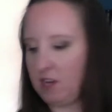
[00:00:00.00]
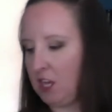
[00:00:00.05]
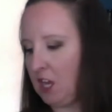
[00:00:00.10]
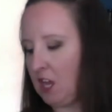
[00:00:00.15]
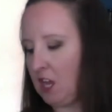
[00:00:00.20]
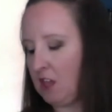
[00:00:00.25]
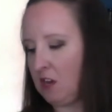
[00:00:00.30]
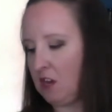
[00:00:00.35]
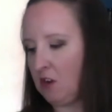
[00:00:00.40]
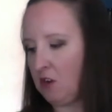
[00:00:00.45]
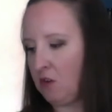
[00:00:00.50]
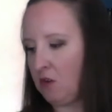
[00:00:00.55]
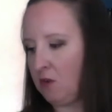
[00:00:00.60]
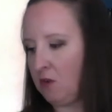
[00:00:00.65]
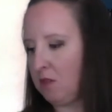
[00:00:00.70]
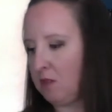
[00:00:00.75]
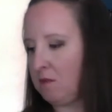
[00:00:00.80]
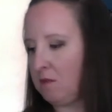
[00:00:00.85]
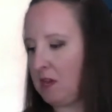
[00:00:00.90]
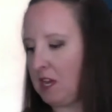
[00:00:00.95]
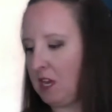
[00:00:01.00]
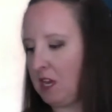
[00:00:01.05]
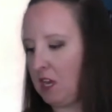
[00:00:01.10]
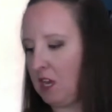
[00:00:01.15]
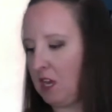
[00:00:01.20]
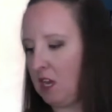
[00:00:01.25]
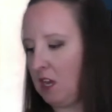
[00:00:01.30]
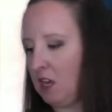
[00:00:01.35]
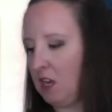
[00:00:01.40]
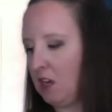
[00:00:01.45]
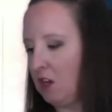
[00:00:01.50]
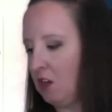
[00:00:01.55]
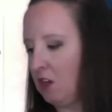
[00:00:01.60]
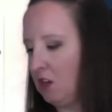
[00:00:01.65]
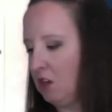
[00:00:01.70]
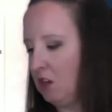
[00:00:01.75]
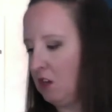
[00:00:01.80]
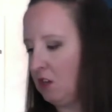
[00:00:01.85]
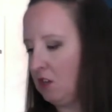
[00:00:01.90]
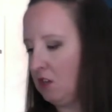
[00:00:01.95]
and then I'll go with my
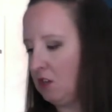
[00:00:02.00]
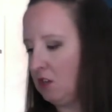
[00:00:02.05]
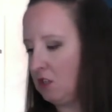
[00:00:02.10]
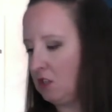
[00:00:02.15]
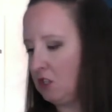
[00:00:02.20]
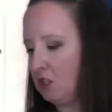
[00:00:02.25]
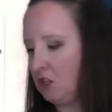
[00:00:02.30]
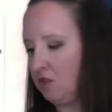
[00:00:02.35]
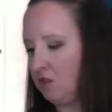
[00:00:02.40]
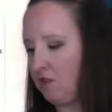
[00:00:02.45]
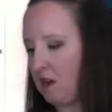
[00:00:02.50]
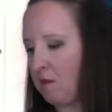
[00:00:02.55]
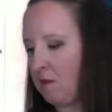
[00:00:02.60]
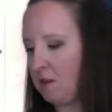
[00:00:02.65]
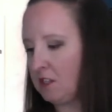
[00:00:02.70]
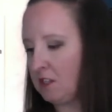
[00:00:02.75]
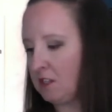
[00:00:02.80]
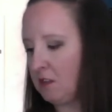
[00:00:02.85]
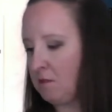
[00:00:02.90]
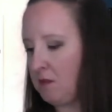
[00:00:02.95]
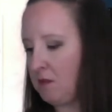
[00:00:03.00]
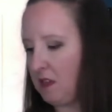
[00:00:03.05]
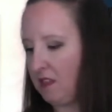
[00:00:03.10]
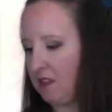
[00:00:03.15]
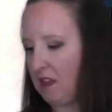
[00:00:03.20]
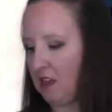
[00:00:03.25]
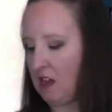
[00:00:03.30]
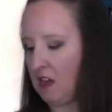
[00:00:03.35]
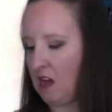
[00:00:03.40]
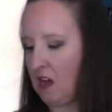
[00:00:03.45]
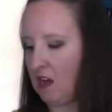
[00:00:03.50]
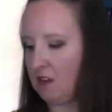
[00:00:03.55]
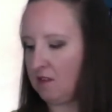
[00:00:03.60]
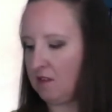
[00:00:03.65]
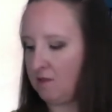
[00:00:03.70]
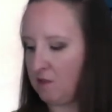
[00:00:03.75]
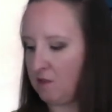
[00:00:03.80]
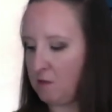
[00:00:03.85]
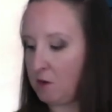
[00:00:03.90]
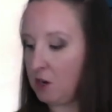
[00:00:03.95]
2 fabrics of the month I got
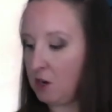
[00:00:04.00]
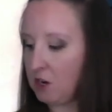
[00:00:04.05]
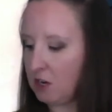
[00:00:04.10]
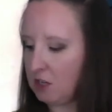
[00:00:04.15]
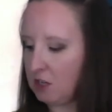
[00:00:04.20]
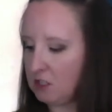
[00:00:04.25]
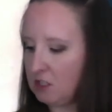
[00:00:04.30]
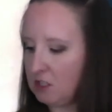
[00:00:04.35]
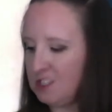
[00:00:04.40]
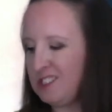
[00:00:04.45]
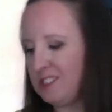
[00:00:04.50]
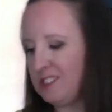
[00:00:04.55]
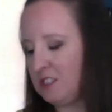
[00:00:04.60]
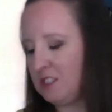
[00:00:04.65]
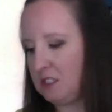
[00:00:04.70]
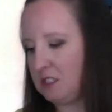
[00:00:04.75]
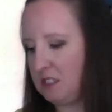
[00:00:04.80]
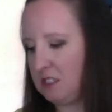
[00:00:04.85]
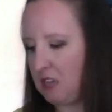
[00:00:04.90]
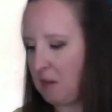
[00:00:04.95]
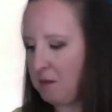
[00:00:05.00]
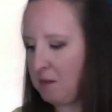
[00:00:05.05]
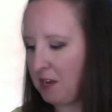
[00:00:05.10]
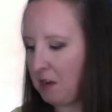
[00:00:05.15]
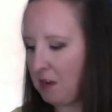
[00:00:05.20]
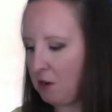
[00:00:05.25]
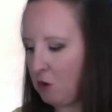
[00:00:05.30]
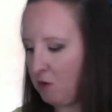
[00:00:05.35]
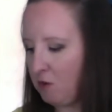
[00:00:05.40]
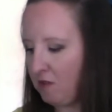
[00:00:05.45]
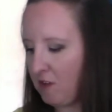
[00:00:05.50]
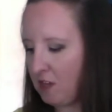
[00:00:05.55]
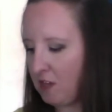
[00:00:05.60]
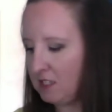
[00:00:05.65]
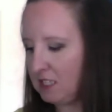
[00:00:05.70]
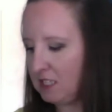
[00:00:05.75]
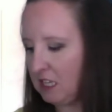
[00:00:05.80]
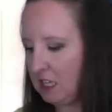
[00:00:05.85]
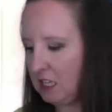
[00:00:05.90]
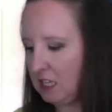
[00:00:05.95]
from her. So you can see, I mean, I know we've all
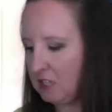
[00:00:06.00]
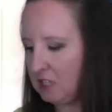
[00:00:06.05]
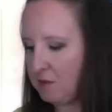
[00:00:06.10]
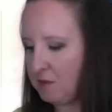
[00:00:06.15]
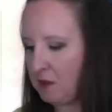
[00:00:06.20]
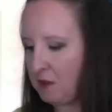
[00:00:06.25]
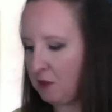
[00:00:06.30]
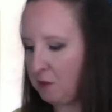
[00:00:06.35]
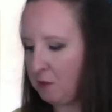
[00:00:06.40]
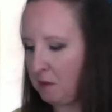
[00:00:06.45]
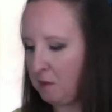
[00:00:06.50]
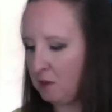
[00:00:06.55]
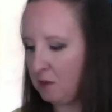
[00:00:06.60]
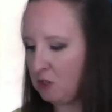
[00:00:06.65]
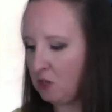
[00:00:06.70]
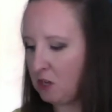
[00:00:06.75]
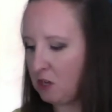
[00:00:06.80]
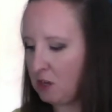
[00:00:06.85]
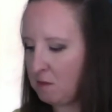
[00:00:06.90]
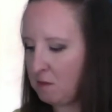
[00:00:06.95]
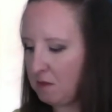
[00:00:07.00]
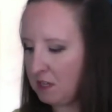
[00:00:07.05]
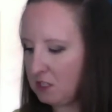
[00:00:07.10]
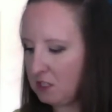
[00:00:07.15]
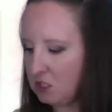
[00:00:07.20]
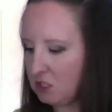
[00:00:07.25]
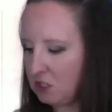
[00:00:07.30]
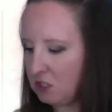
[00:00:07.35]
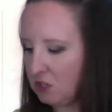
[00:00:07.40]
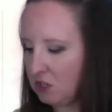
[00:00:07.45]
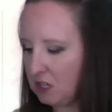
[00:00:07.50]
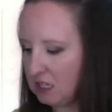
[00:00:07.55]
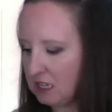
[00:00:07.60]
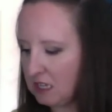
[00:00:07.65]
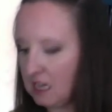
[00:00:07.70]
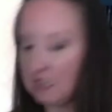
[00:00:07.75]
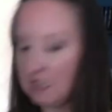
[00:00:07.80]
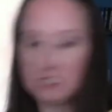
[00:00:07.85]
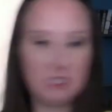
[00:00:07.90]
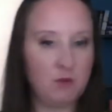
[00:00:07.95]
seen these from other people showing them, but just so you can
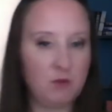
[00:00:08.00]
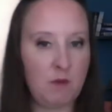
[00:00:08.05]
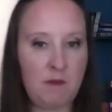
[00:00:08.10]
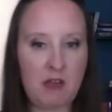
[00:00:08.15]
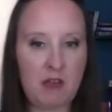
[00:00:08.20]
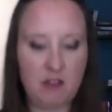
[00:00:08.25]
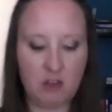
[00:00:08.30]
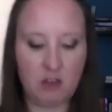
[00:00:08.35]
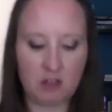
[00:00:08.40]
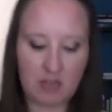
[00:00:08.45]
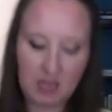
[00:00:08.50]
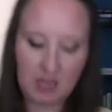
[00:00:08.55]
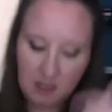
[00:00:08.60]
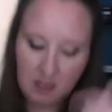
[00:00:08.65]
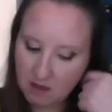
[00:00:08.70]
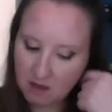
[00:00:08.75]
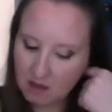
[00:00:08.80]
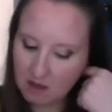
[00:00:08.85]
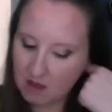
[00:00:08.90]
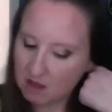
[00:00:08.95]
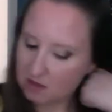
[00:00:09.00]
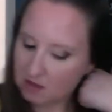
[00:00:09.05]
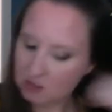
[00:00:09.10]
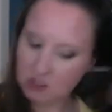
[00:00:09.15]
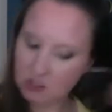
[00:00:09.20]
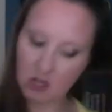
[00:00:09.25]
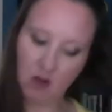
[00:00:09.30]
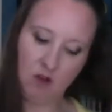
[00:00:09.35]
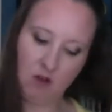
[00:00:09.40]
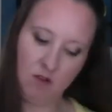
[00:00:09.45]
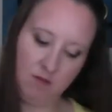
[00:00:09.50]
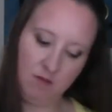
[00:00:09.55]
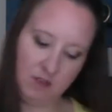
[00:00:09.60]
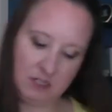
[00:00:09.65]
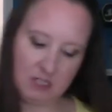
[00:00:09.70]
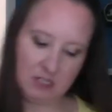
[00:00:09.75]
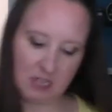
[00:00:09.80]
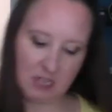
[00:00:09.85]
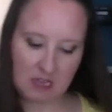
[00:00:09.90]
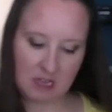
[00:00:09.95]
kind of see what mine look like. So the first
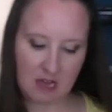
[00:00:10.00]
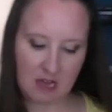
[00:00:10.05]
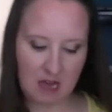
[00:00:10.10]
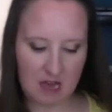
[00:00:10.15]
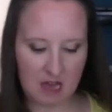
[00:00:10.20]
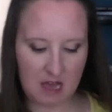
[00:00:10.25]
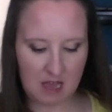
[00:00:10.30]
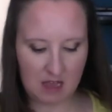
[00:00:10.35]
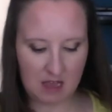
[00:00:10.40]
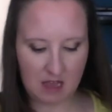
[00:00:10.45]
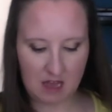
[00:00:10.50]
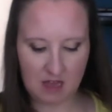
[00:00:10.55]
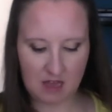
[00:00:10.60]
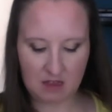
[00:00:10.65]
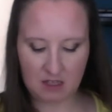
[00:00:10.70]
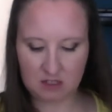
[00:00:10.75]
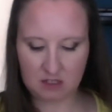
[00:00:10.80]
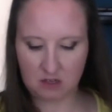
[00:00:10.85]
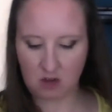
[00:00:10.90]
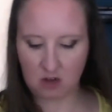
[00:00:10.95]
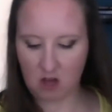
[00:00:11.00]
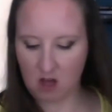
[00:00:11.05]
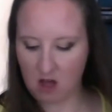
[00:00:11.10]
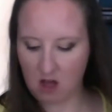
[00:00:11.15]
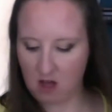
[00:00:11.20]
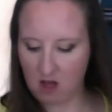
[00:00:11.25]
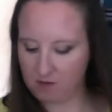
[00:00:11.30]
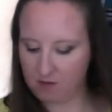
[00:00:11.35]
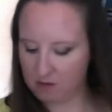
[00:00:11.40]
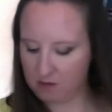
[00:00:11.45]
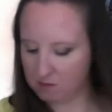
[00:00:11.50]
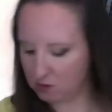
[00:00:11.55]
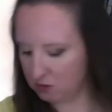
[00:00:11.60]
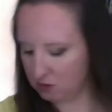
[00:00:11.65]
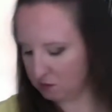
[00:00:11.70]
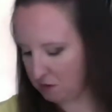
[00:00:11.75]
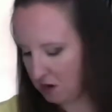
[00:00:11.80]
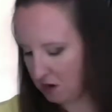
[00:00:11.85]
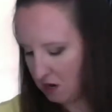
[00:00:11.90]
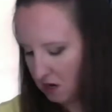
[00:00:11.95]
thing I got, these are all, for the most
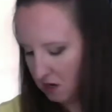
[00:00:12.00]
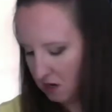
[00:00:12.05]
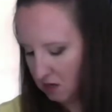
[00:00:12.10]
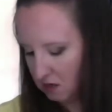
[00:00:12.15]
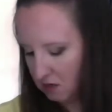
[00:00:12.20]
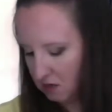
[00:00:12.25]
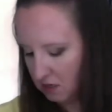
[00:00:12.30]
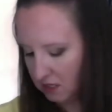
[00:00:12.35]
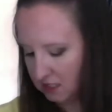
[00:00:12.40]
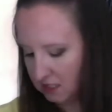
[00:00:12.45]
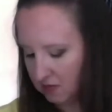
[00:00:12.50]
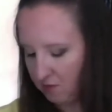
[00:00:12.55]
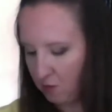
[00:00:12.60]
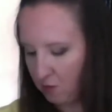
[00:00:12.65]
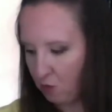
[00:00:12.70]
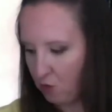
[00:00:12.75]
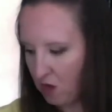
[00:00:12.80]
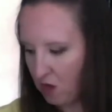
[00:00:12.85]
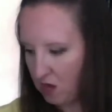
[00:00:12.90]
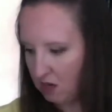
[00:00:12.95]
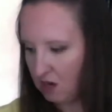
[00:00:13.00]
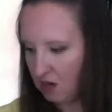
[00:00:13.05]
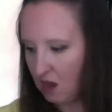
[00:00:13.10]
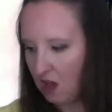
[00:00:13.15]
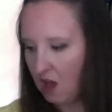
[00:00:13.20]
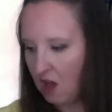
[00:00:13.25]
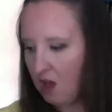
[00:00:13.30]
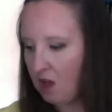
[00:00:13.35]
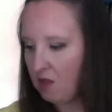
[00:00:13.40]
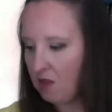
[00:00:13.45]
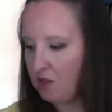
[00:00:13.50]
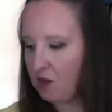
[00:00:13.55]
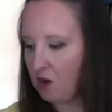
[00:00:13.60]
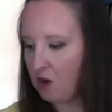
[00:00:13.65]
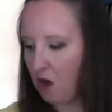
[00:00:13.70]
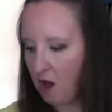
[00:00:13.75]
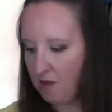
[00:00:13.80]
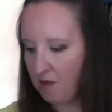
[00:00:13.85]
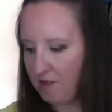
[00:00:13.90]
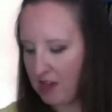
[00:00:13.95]
part, except for one, they're
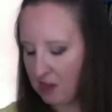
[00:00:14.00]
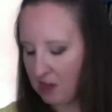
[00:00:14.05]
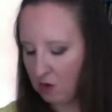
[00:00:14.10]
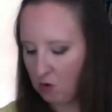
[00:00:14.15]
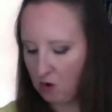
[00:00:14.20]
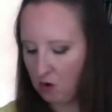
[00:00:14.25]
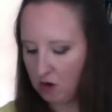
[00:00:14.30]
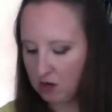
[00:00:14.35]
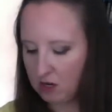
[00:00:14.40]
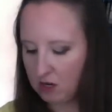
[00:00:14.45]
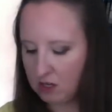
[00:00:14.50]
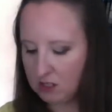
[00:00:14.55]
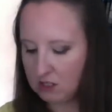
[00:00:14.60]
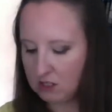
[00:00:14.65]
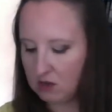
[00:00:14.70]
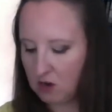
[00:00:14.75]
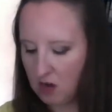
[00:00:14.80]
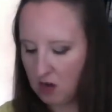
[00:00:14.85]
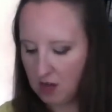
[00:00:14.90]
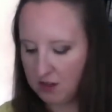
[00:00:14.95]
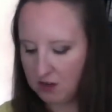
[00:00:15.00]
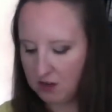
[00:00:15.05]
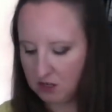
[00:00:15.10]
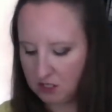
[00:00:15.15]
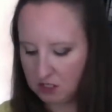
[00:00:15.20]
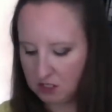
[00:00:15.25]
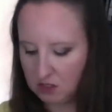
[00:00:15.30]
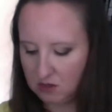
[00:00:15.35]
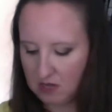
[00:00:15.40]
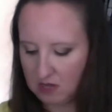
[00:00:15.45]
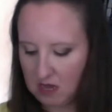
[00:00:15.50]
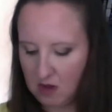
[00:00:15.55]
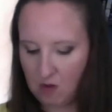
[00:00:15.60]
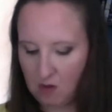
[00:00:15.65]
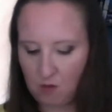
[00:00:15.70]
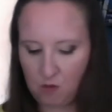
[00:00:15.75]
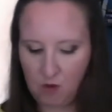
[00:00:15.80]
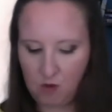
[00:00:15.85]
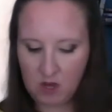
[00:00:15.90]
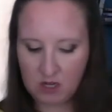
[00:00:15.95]
all fat quarters, they're all 32 count.
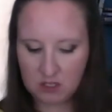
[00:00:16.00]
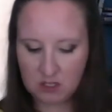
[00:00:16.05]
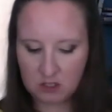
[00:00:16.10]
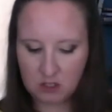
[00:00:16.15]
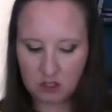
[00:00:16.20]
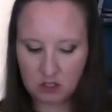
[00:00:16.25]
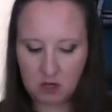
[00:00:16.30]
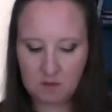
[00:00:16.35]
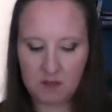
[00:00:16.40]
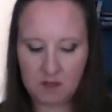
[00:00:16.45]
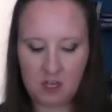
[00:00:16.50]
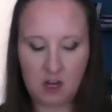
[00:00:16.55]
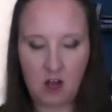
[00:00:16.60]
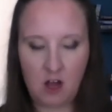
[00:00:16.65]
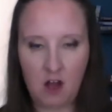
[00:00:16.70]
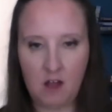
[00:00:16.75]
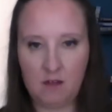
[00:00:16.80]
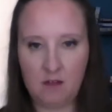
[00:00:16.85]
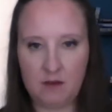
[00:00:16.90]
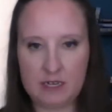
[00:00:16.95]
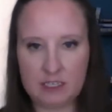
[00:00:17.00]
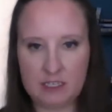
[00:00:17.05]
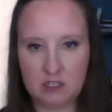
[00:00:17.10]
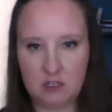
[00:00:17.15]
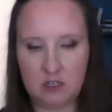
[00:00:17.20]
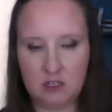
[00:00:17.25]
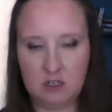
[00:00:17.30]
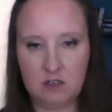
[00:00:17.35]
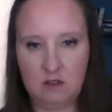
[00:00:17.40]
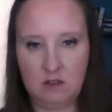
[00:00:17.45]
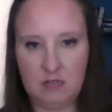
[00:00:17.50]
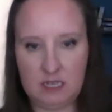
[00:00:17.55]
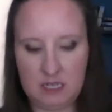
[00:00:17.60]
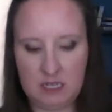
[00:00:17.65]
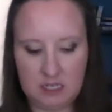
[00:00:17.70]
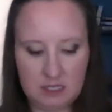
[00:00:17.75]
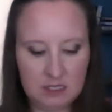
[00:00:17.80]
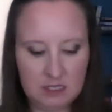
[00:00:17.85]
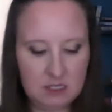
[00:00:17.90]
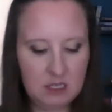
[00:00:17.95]
One is a Joblin, all the rest are
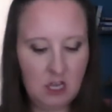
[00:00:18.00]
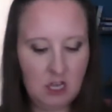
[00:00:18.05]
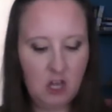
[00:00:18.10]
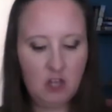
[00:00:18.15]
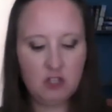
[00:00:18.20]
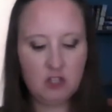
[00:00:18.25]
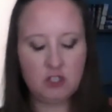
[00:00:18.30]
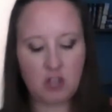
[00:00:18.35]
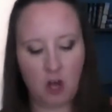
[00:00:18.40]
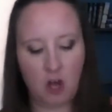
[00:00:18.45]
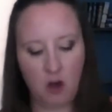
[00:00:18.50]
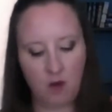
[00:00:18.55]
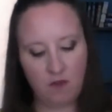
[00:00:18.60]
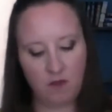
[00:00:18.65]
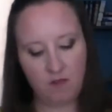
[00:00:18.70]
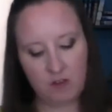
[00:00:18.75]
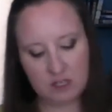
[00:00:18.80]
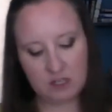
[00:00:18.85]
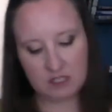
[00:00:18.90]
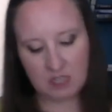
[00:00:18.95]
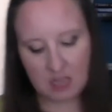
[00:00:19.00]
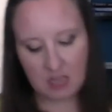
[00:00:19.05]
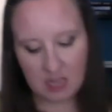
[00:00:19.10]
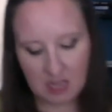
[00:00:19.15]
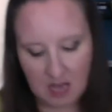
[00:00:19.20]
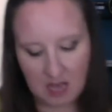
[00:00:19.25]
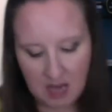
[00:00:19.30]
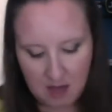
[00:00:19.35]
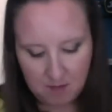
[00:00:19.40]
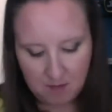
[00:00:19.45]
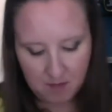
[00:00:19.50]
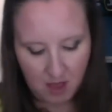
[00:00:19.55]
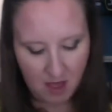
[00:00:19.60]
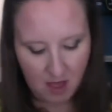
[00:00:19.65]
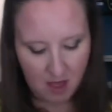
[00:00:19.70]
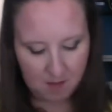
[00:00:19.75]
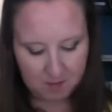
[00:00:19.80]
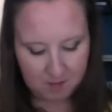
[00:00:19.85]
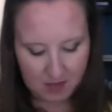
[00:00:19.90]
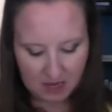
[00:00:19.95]
linens. So first thing I got,
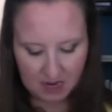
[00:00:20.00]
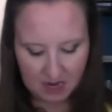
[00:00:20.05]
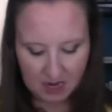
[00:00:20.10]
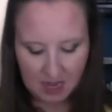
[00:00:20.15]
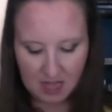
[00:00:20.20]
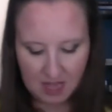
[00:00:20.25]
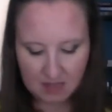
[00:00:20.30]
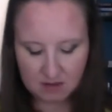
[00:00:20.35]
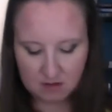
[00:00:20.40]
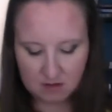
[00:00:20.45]
and I got